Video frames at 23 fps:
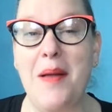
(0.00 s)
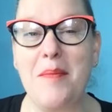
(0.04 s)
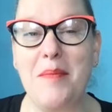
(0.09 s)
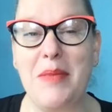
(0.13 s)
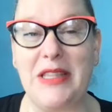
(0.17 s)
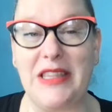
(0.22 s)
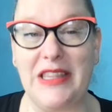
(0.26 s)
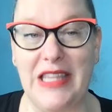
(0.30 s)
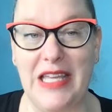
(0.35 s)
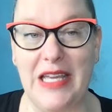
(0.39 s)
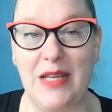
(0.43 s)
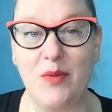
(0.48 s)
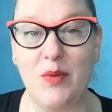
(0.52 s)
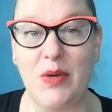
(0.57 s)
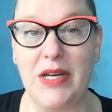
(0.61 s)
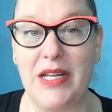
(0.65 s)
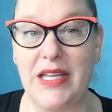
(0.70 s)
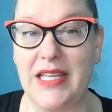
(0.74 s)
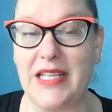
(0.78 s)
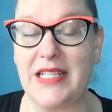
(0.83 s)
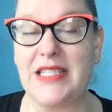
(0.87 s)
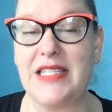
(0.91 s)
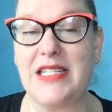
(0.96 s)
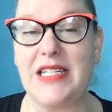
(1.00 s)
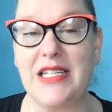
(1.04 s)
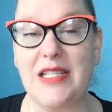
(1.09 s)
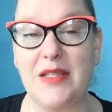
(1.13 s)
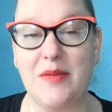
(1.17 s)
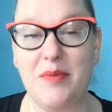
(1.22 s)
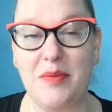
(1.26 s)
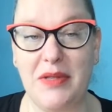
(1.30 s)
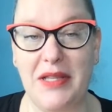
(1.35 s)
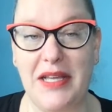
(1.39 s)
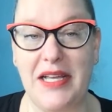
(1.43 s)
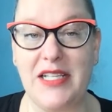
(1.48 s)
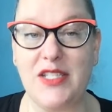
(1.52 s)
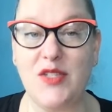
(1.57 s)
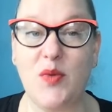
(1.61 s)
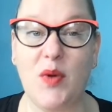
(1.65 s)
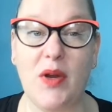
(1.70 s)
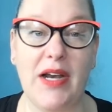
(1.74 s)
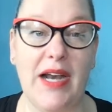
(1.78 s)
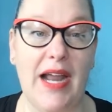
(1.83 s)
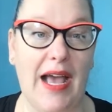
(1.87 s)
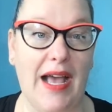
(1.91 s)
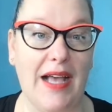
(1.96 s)
But then when it gets to the place where
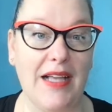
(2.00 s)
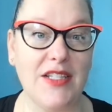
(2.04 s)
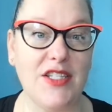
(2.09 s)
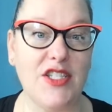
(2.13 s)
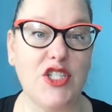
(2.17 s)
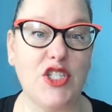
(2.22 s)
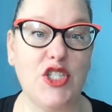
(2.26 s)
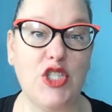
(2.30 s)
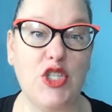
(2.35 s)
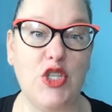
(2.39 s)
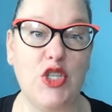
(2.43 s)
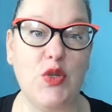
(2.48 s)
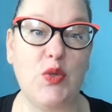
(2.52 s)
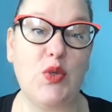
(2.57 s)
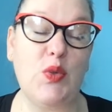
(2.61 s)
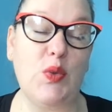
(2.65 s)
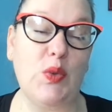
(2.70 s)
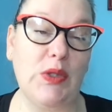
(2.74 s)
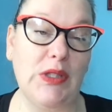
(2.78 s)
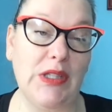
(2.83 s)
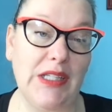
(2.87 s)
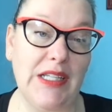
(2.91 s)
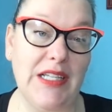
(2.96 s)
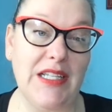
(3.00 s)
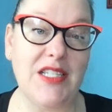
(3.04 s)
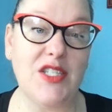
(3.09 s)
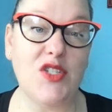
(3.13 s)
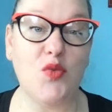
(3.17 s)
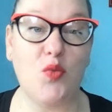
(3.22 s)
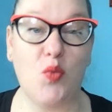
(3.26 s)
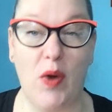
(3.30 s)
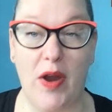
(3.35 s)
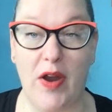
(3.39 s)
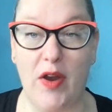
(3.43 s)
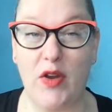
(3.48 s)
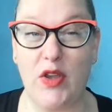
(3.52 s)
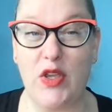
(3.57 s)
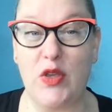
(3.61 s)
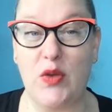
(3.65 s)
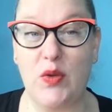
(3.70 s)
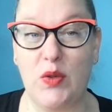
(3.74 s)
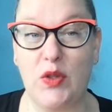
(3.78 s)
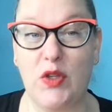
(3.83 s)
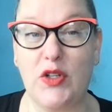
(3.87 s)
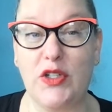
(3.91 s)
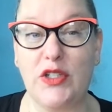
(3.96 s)
it asks you to list where you
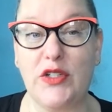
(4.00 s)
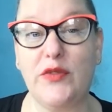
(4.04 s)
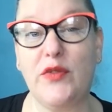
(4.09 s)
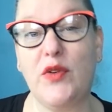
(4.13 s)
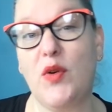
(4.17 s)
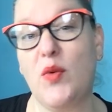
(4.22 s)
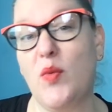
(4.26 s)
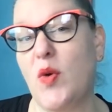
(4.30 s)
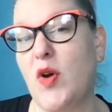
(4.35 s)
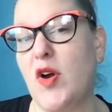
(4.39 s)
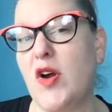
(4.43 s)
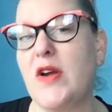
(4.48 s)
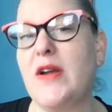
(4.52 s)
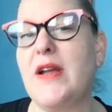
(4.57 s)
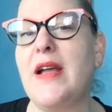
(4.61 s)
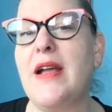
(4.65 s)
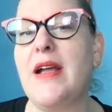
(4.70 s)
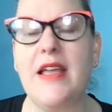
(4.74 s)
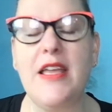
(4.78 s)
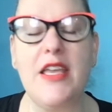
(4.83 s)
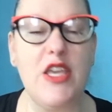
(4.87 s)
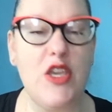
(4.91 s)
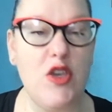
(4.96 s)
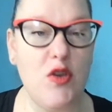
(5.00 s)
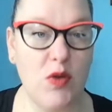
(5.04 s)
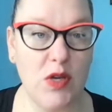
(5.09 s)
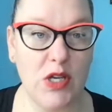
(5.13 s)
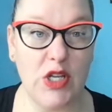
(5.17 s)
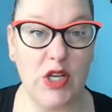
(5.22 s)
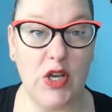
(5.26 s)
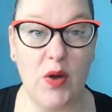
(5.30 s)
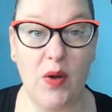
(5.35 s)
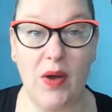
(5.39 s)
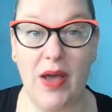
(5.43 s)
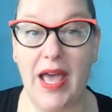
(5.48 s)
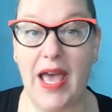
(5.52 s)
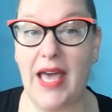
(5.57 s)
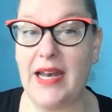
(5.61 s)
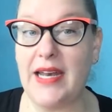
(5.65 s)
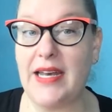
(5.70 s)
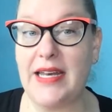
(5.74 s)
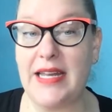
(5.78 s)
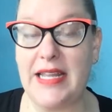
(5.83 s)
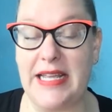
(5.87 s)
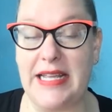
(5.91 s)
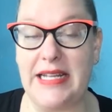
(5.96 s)
looked for work, you can go ahead and
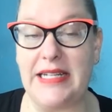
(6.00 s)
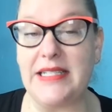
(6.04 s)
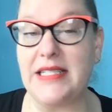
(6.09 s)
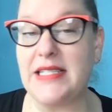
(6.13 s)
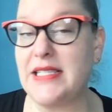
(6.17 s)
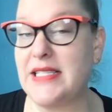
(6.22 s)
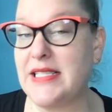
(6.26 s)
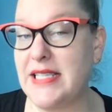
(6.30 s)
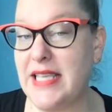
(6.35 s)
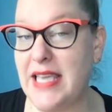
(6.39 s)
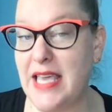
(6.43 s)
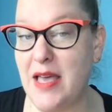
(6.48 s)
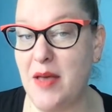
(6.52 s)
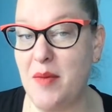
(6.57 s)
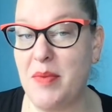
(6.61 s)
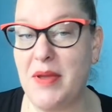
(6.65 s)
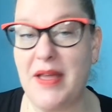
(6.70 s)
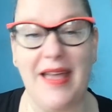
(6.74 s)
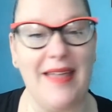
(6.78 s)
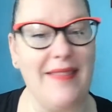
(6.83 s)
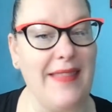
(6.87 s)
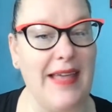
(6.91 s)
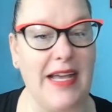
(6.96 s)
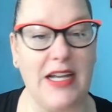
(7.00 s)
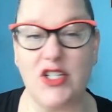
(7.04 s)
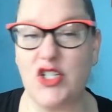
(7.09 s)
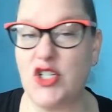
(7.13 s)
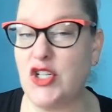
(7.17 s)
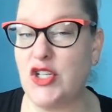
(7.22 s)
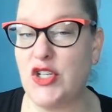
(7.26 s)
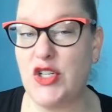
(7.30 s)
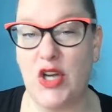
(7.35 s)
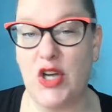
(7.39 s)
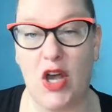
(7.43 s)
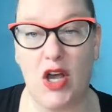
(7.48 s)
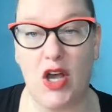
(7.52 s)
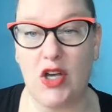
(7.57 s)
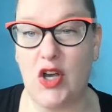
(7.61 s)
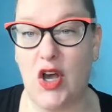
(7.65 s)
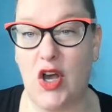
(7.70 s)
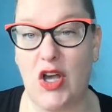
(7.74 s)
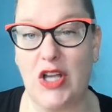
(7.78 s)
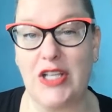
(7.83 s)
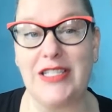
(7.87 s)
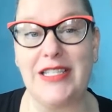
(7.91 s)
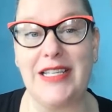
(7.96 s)
hit skip, and that should not
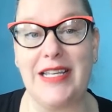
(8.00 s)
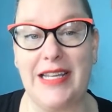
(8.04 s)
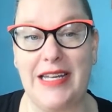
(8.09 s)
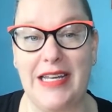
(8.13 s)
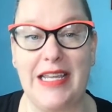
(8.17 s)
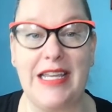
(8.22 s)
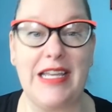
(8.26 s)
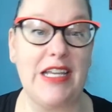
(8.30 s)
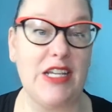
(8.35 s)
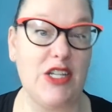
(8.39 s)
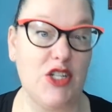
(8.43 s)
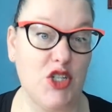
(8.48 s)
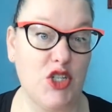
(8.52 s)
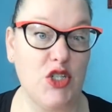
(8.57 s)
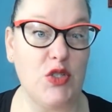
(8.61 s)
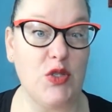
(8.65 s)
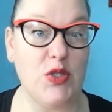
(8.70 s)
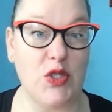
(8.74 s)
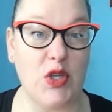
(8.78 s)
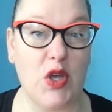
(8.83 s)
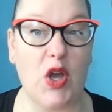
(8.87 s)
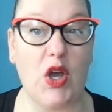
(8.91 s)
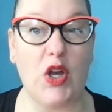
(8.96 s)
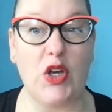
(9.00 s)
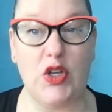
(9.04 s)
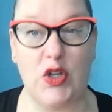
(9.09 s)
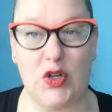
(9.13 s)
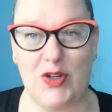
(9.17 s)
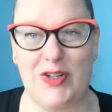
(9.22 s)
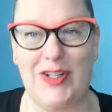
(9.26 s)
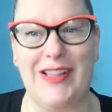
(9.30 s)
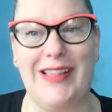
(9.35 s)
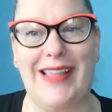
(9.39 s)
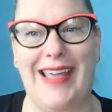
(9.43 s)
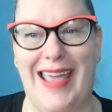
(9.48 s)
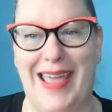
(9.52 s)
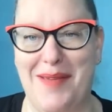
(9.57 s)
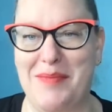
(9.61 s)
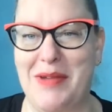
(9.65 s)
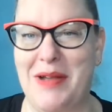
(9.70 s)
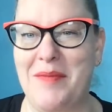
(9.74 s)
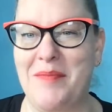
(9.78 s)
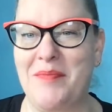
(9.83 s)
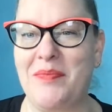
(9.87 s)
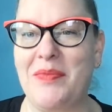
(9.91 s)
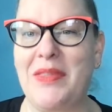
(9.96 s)
cause any issues on your claim.
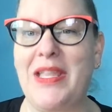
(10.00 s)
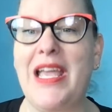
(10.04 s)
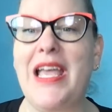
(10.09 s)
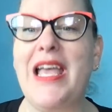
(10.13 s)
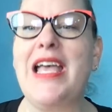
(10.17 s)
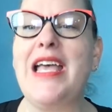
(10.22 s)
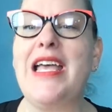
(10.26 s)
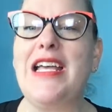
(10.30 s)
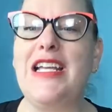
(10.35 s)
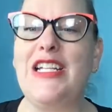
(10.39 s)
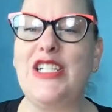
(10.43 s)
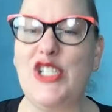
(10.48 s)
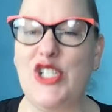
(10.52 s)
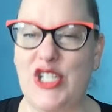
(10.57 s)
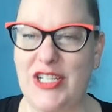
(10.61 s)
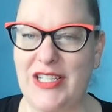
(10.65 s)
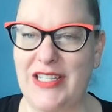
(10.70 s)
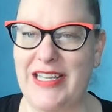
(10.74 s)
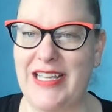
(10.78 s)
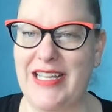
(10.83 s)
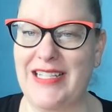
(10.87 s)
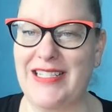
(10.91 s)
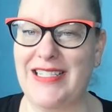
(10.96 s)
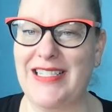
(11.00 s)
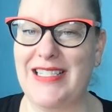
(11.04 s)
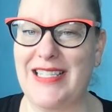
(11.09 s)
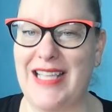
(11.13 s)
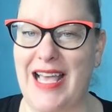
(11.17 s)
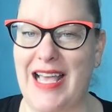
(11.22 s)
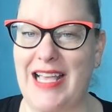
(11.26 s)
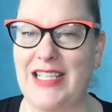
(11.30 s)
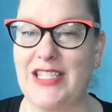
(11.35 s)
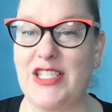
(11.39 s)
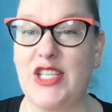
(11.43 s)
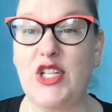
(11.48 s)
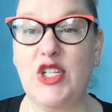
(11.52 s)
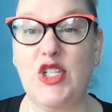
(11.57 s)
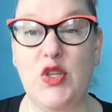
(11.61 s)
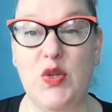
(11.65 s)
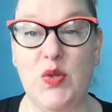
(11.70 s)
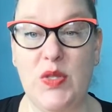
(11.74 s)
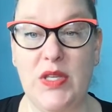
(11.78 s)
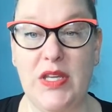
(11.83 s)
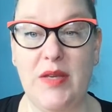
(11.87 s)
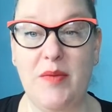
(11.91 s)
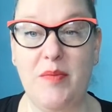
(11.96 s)
Jillian says, do you
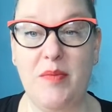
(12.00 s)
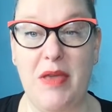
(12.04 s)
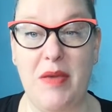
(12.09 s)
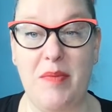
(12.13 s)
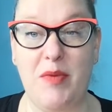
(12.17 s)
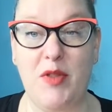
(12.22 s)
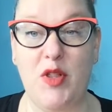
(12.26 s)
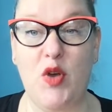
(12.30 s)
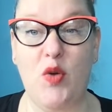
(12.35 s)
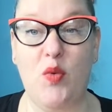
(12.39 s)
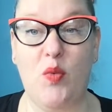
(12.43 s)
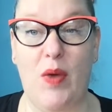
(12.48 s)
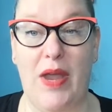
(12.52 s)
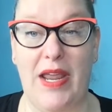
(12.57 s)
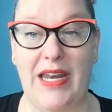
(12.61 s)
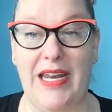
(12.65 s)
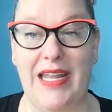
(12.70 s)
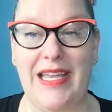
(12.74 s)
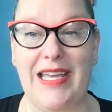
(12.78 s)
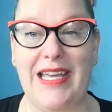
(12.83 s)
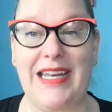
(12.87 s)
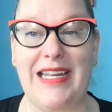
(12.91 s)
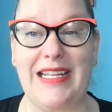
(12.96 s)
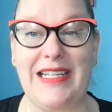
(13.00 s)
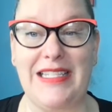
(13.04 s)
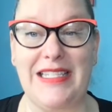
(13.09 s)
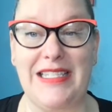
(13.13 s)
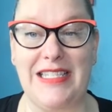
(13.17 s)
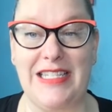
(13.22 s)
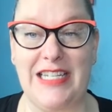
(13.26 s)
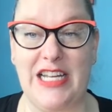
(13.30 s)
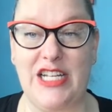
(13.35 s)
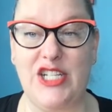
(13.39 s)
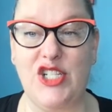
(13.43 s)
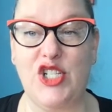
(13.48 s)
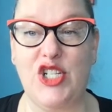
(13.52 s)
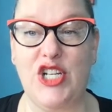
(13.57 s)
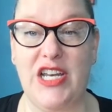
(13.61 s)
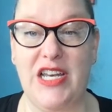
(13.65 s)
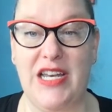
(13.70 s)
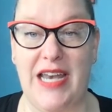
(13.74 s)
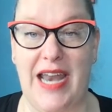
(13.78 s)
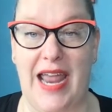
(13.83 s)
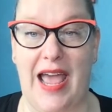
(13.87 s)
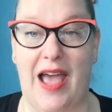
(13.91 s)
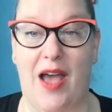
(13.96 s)
think people awaiting an extension
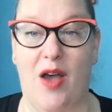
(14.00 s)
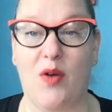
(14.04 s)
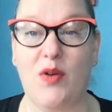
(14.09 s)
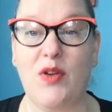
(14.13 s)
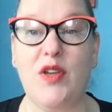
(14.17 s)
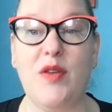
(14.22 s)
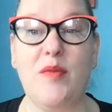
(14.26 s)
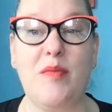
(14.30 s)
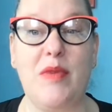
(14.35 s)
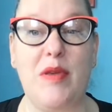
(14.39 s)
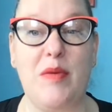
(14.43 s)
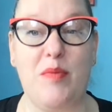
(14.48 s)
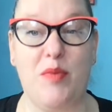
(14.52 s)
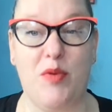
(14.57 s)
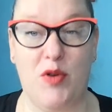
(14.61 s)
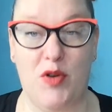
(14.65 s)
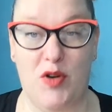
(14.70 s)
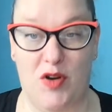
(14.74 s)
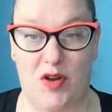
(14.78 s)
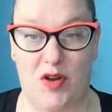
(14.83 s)
now can be put on